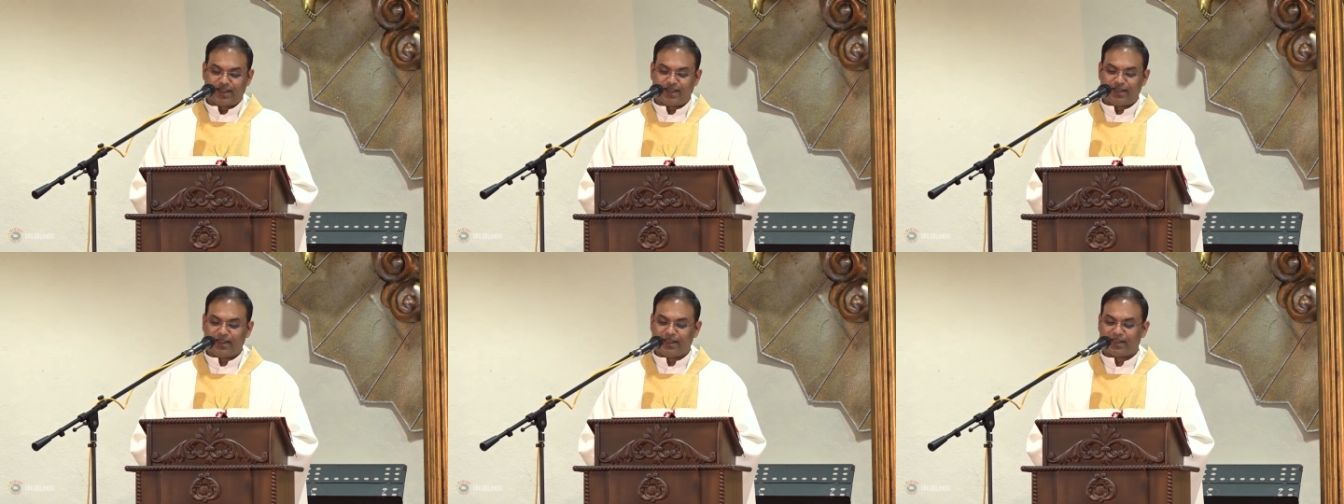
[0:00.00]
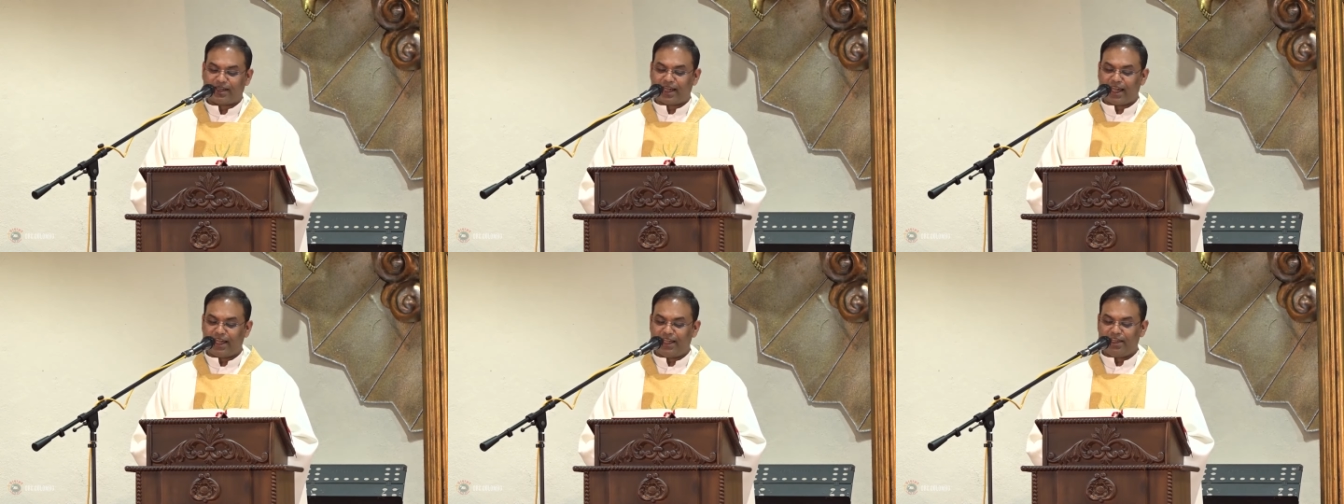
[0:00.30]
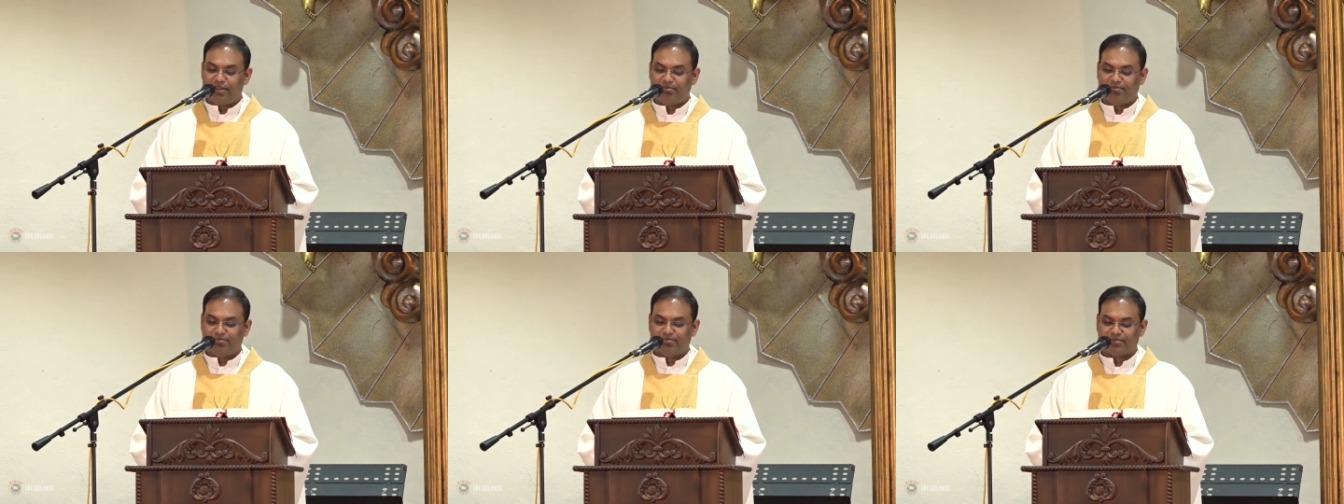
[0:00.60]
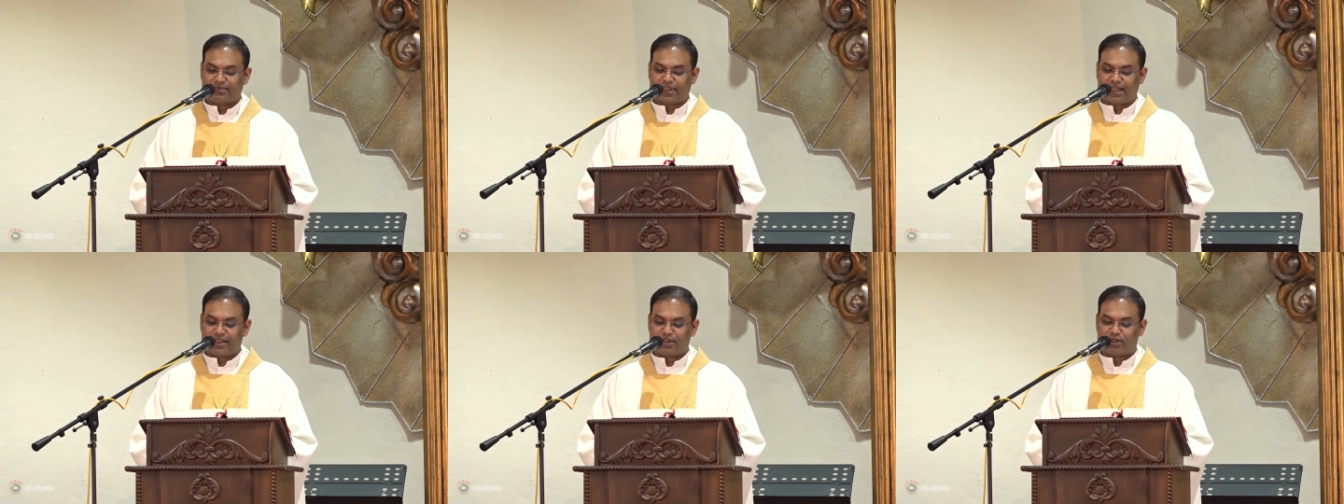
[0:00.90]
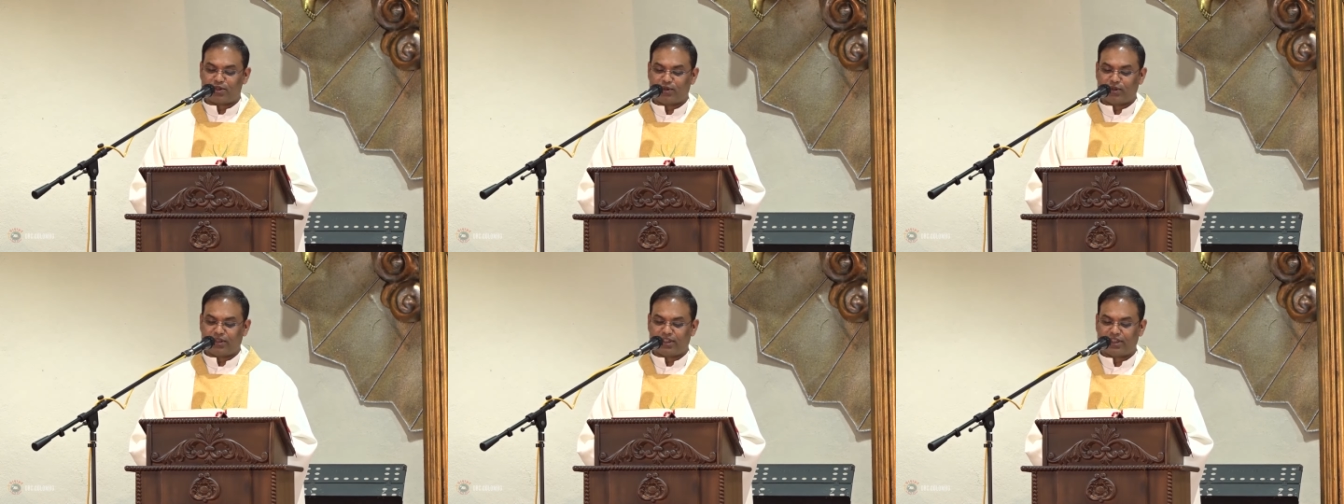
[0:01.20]
And he came
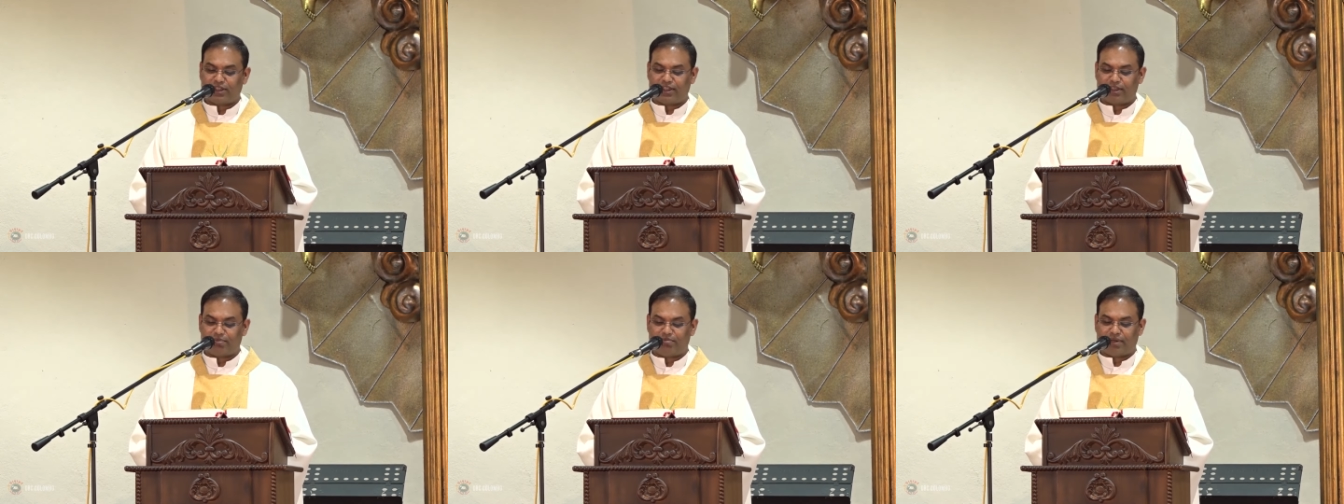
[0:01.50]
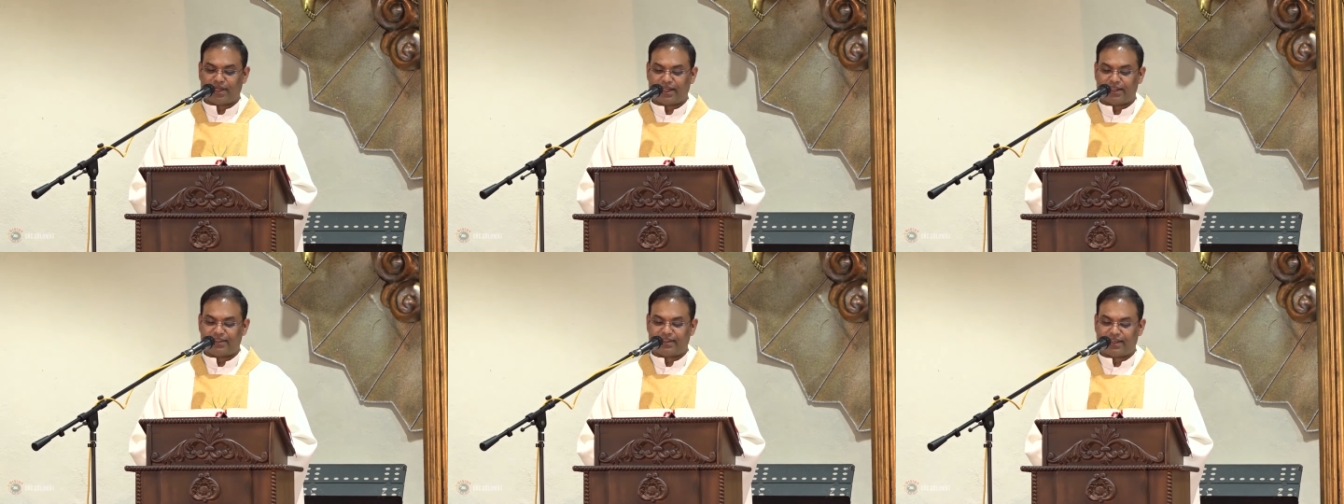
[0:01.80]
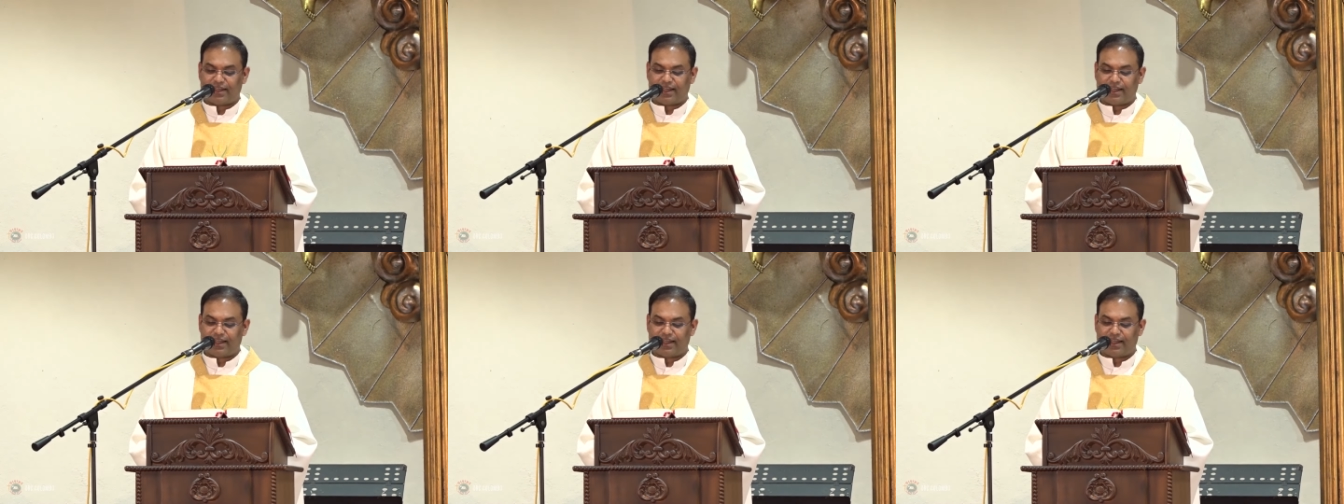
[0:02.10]
and took her by the